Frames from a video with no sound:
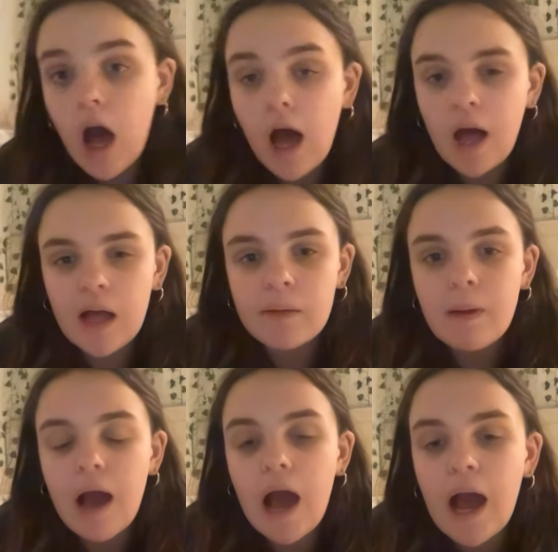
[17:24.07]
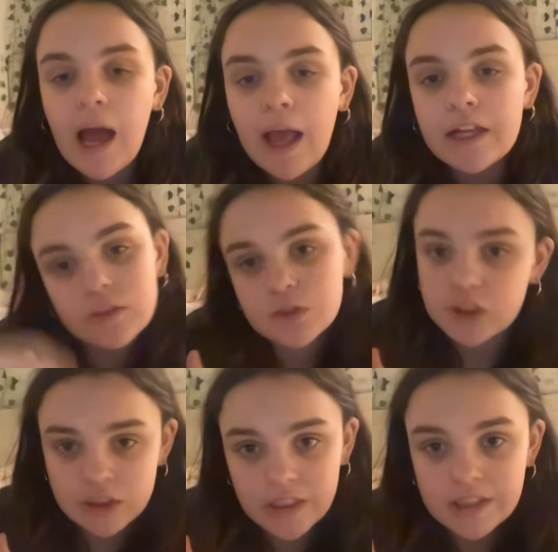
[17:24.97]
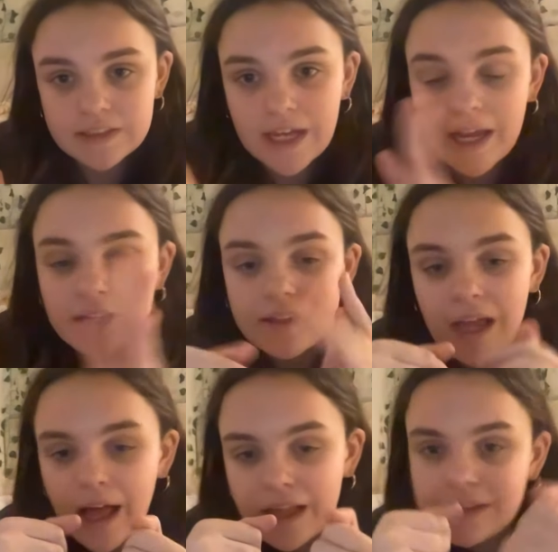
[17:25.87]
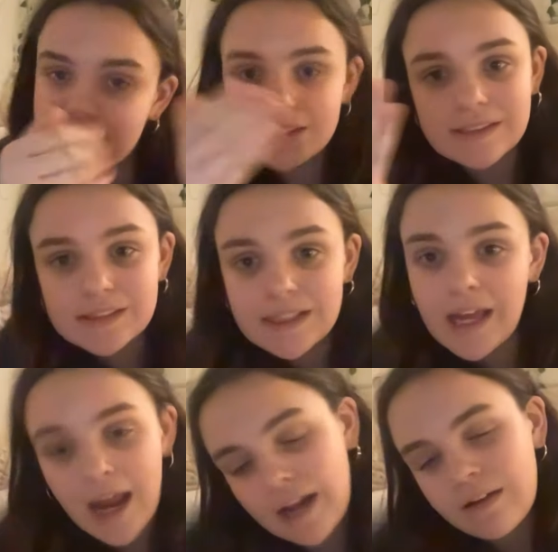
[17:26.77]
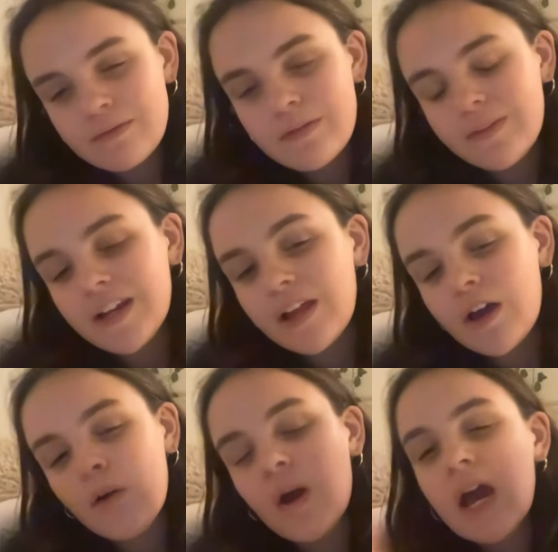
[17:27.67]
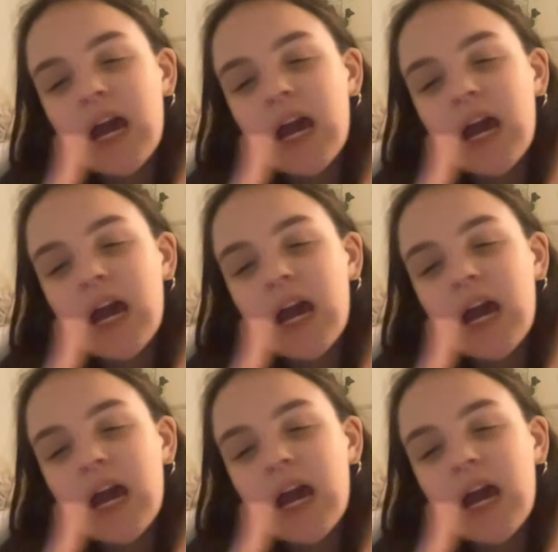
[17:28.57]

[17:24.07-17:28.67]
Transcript: Um, I was just gonna say that this is the end of the video.